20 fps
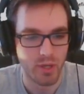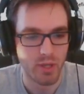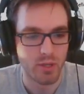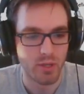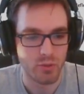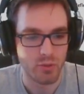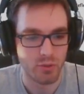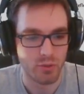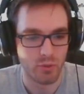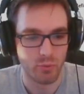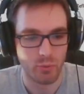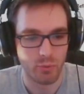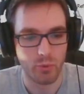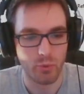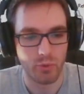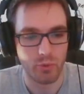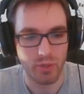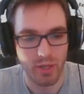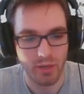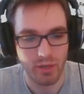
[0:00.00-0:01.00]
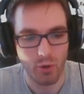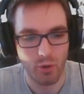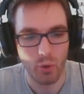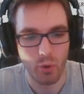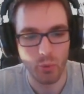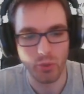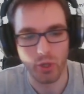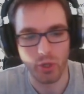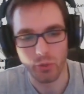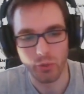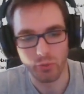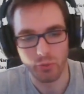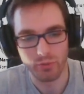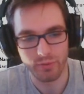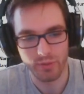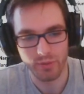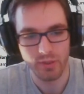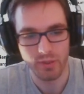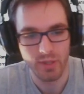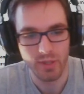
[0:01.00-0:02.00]
So we're going to have O dot
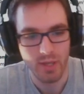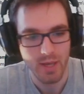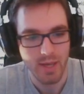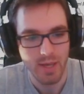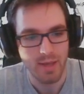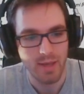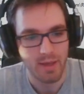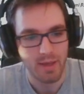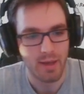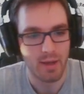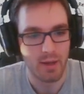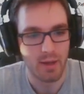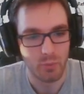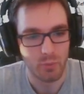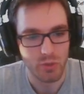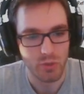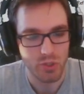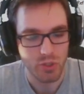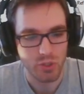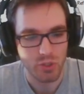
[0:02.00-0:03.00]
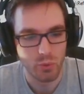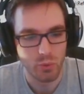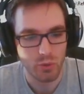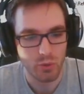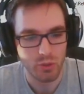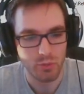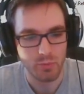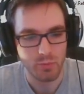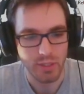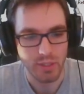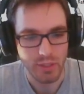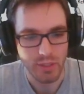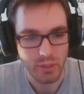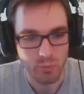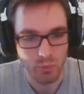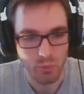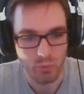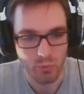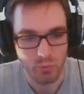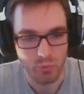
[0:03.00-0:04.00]
UV, which is going to be
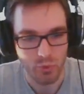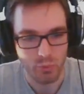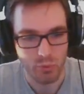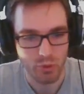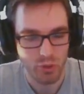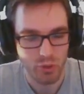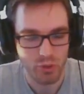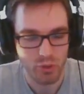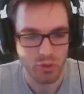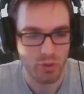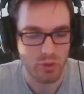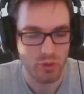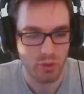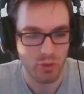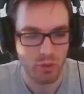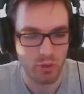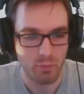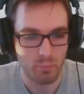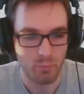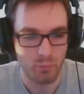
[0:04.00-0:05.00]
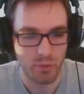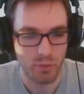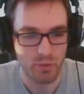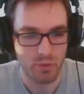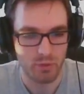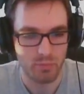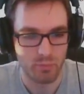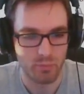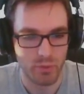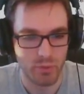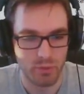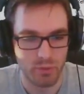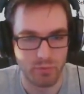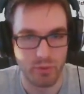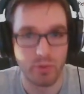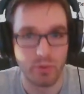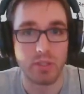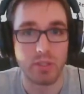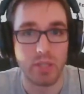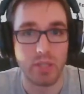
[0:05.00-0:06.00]
equal. So we're just going to start with the
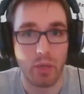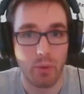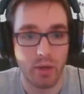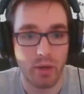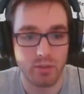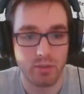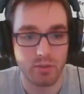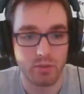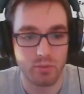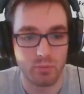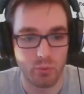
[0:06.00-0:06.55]
very direct.